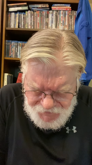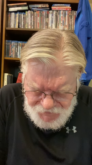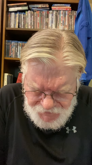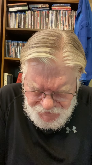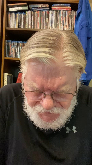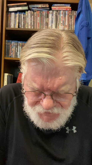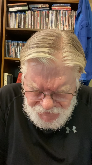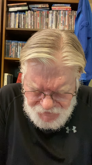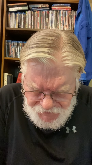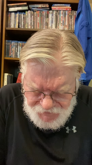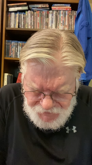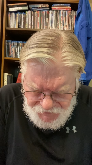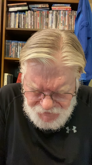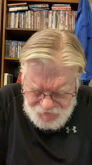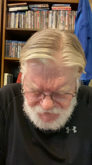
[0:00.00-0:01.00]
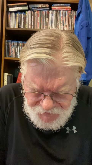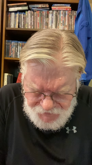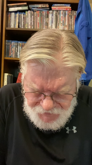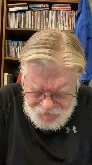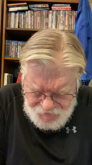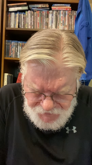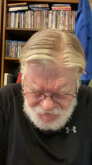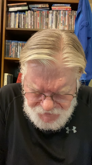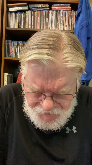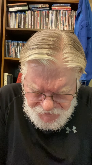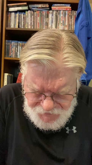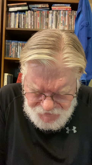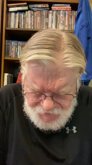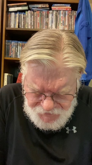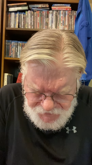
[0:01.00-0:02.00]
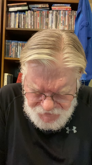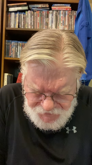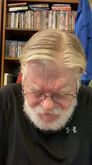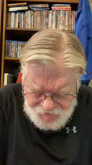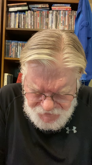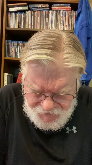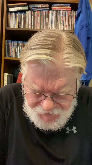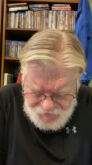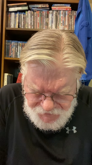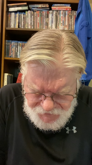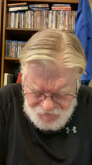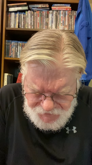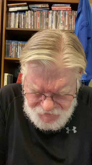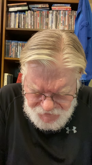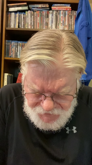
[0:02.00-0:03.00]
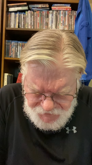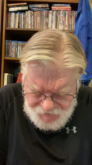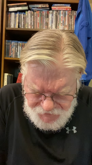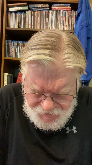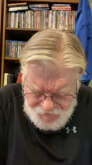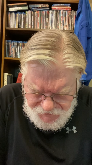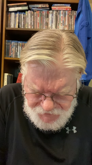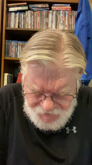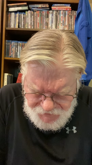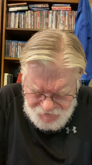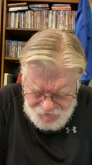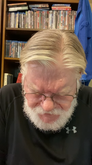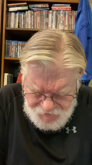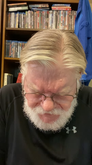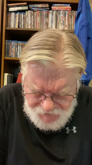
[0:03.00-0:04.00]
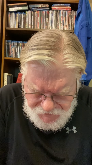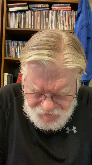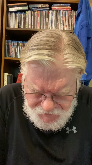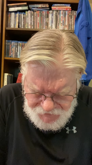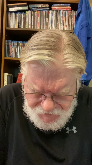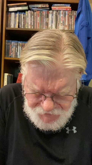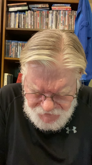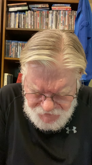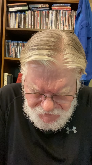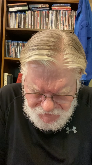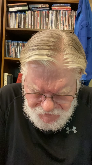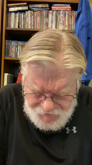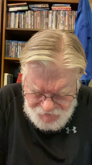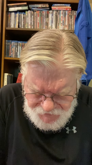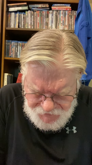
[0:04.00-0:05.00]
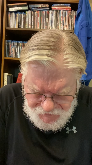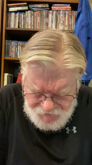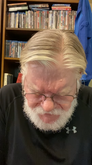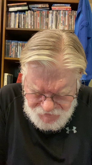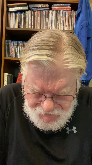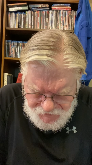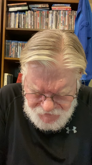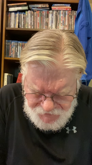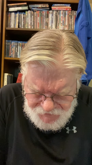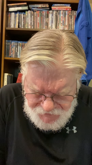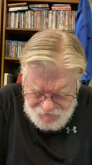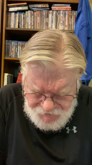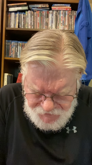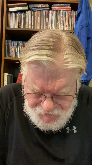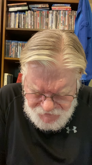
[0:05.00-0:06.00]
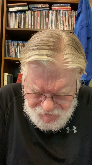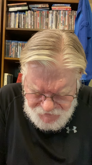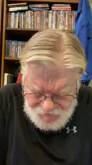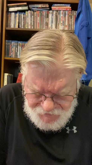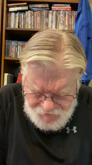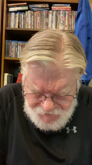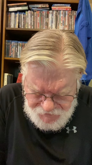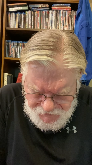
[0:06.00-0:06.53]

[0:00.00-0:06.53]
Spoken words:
Nobody speaks.